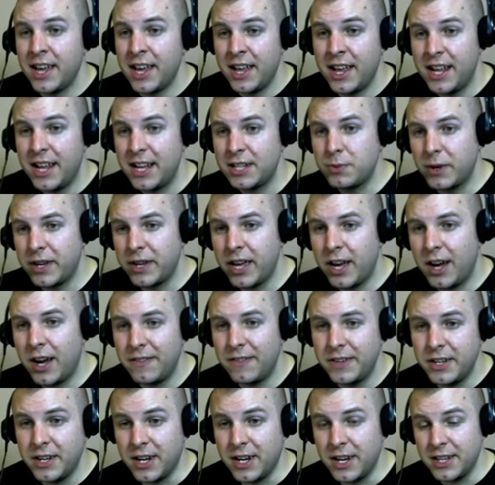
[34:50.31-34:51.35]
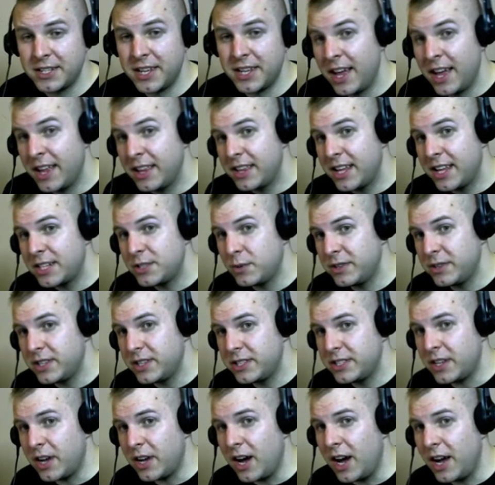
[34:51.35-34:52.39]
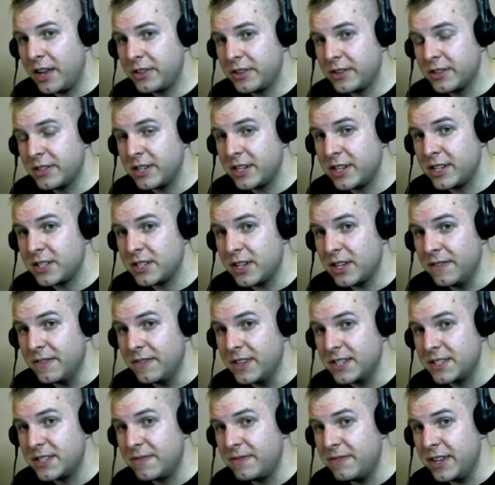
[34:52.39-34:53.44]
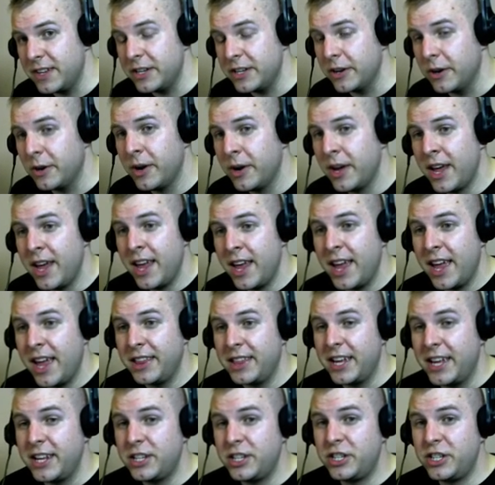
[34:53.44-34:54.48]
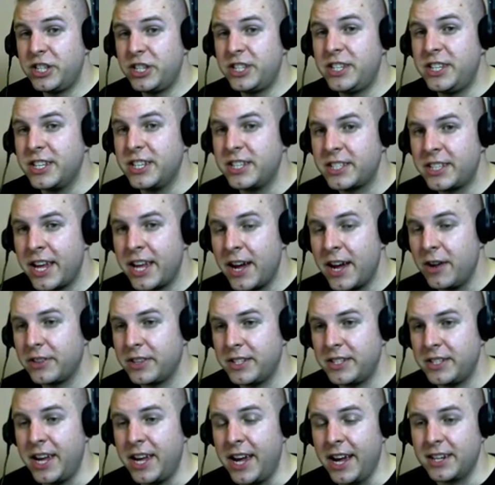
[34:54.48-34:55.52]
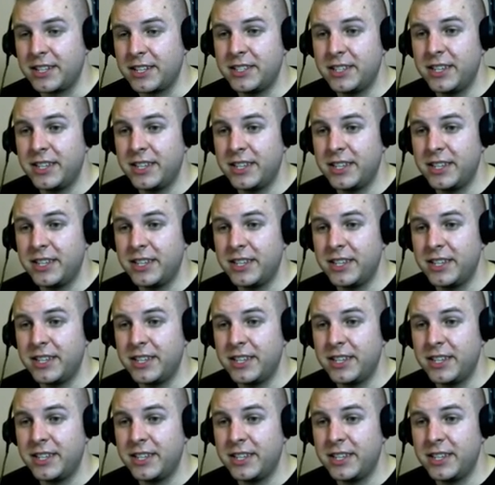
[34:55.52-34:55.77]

That's what Calvin does. That's what this author does of this video they discount the text.